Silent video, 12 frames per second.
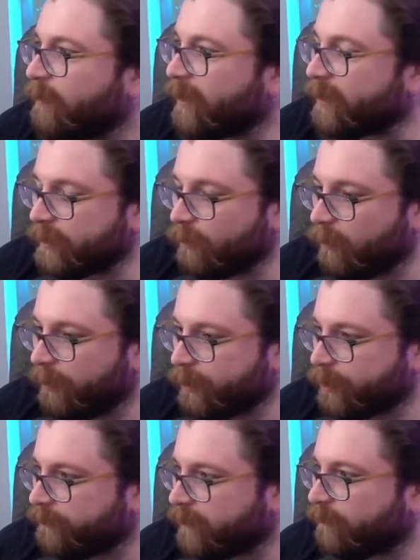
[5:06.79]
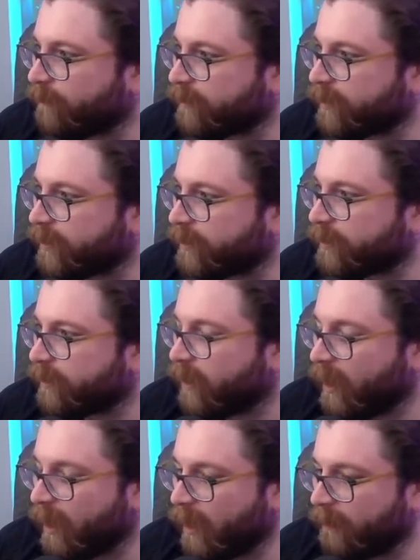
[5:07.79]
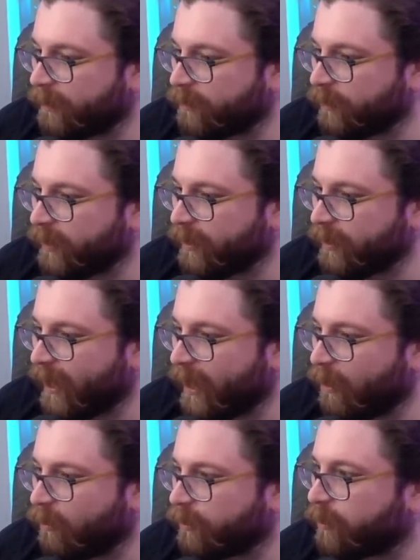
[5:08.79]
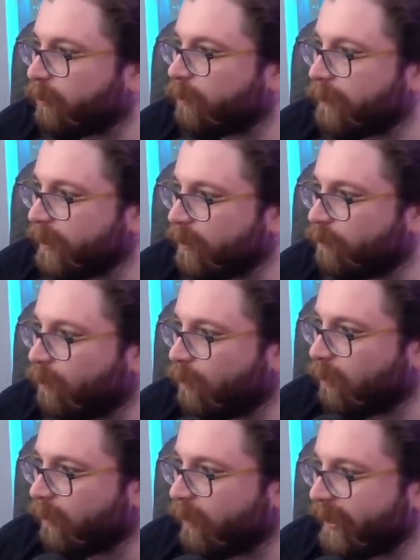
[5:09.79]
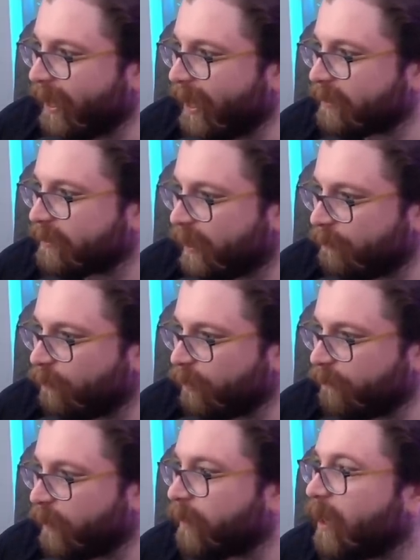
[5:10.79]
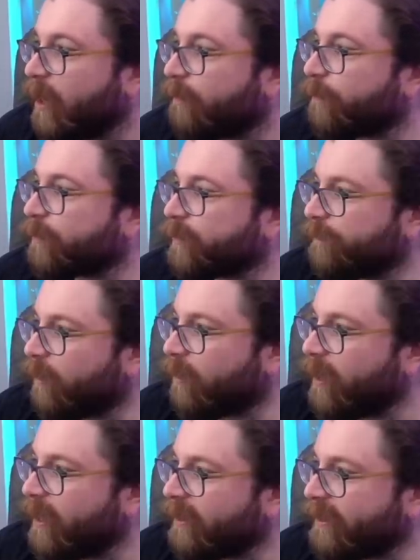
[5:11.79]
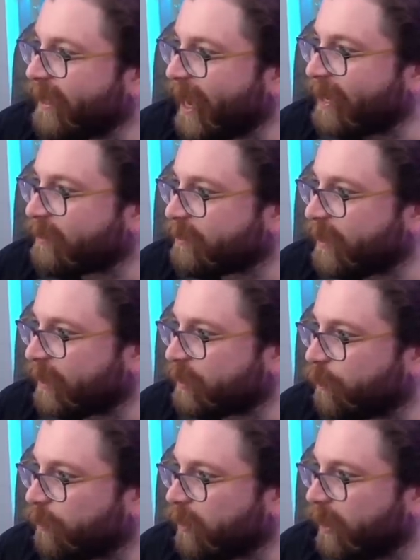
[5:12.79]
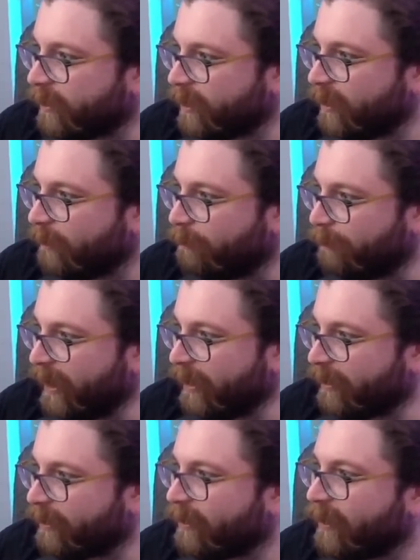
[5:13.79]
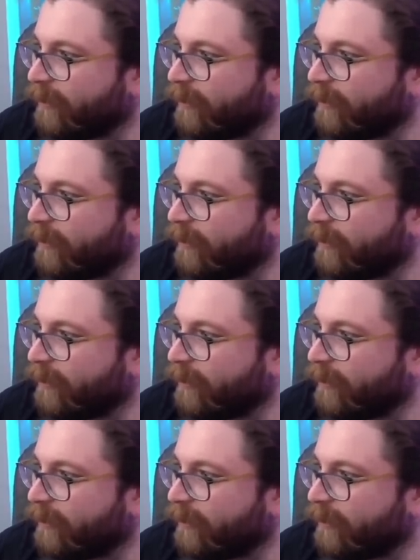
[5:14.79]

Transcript: Because there were a bunch of differences between how European war and Aztec war developed. First of all, the Aztecs were, like, big.